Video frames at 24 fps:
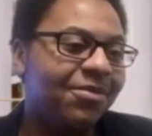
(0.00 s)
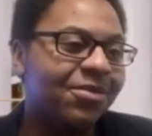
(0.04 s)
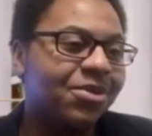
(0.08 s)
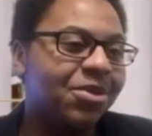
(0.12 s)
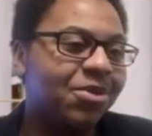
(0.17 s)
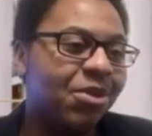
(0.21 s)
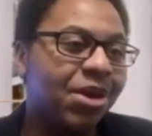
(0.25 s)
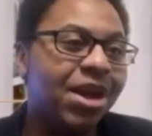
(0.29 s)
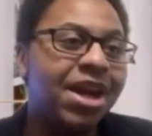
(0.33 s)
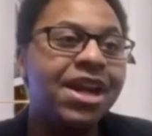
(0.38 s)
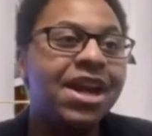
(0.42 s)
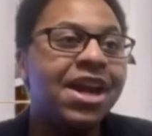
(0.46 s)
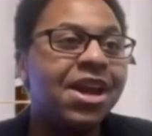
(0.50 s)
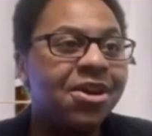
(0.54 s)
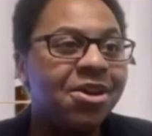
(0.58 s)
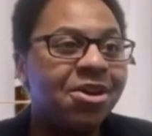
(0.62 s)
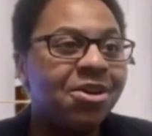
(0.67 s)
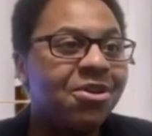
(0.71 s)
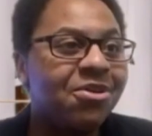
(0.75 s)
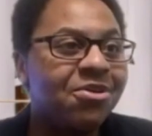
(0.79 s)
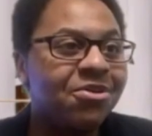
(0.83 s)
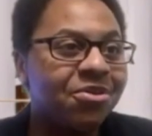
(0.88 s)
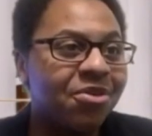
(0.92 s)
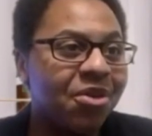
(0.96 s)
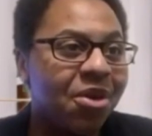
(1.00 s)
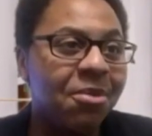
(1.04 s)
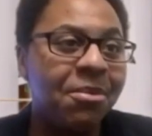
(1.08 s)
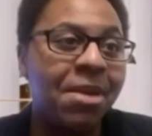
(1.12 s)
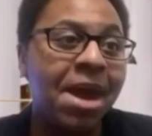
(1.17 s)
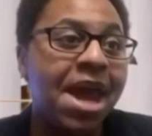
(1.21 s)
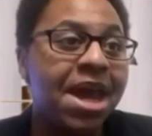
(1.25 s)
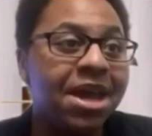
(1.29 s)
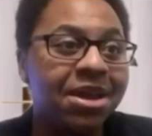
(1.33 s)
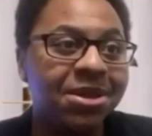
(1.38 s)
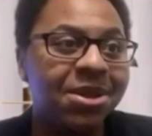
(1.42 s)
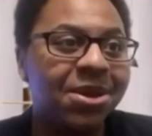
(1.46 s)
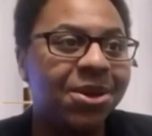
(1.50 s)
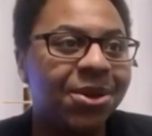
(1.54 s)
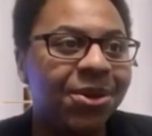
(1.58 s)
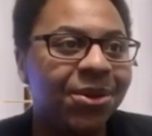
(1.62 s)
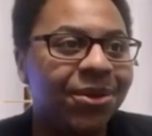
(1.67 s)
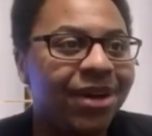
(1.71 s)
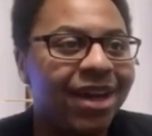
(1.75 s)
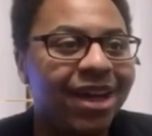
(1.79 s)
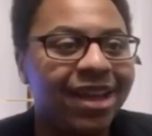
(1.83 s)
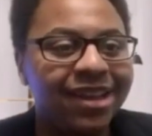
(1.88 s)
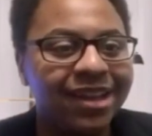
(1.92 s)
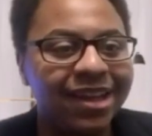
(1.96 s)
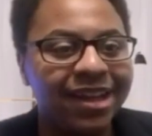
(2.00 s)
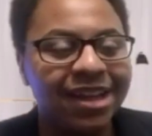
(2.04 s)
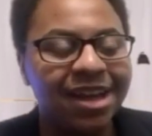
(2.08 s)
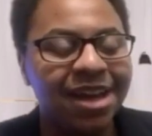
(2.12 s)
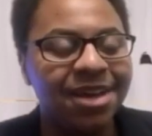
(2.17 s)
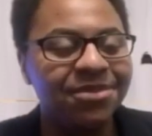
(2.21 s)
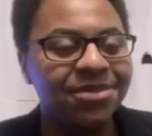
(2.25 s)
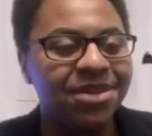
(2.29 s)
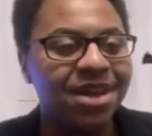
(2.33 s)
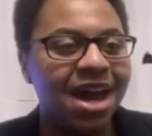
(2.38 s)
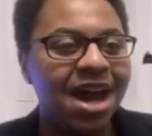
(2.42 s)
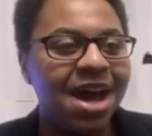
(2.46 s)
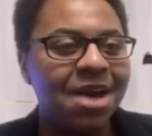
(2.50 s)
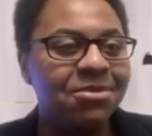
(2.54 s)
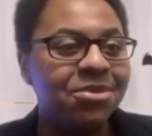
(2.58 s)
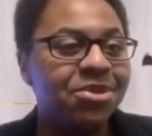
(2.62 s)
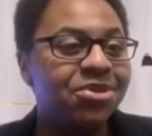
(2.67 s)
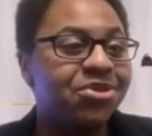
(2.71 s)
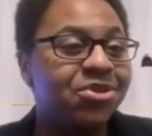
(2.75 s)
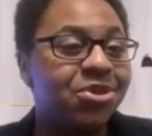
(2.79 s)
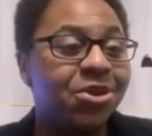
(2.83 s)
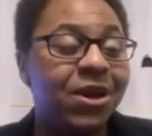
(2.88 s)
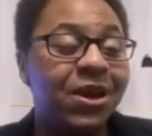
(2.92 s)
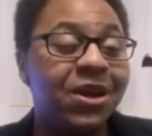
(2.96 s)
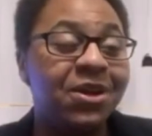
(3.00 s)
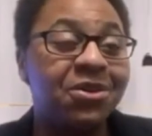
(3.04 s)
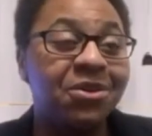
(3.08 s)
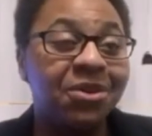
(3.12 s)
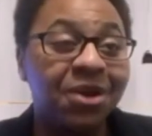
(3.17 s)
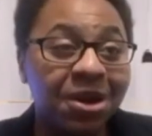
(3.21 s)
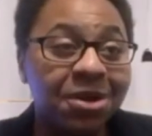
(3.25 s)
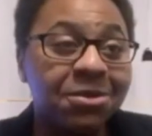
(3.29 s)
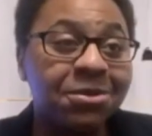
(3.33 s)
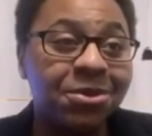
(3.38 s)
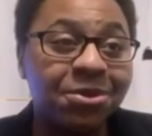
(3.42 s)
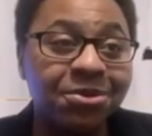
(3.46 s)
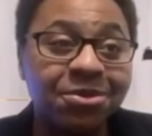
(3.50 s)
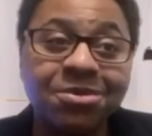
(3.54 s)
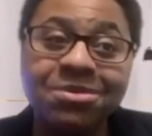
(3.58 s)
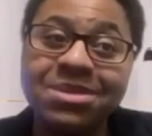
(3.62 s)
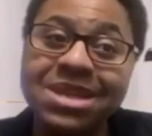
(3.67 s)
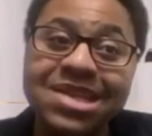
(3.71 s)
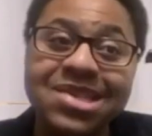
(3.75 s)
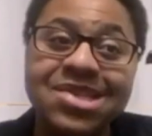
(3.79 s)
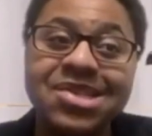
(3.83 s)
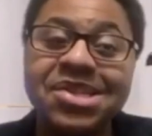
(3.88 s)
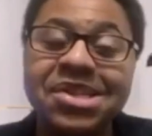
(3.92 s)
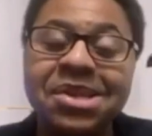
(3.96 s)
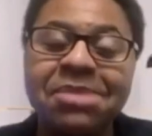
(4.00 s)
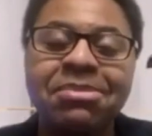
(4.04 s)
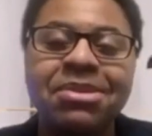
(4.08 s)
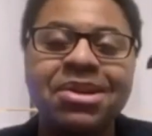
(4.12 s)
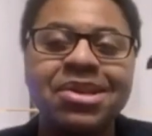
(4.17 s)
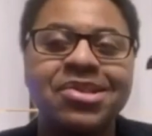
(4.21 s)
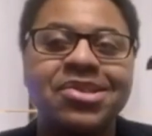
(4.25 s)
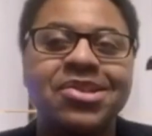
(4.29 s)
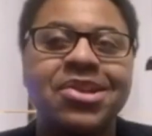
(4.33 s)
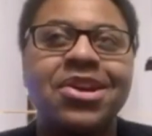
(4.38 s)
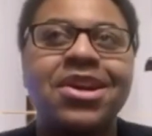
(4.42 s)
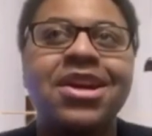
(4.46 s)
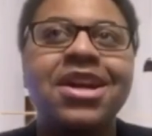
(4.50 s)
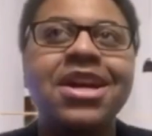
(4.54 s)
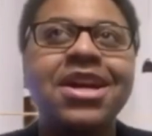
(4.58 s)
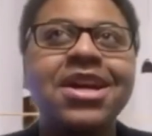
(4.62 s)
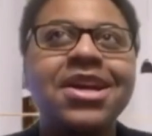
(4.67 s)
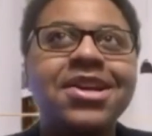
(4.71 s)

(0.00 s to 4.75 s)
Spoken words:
Green Hill from Halo, and then I've got Mr. Incredible from Disney and Pixar.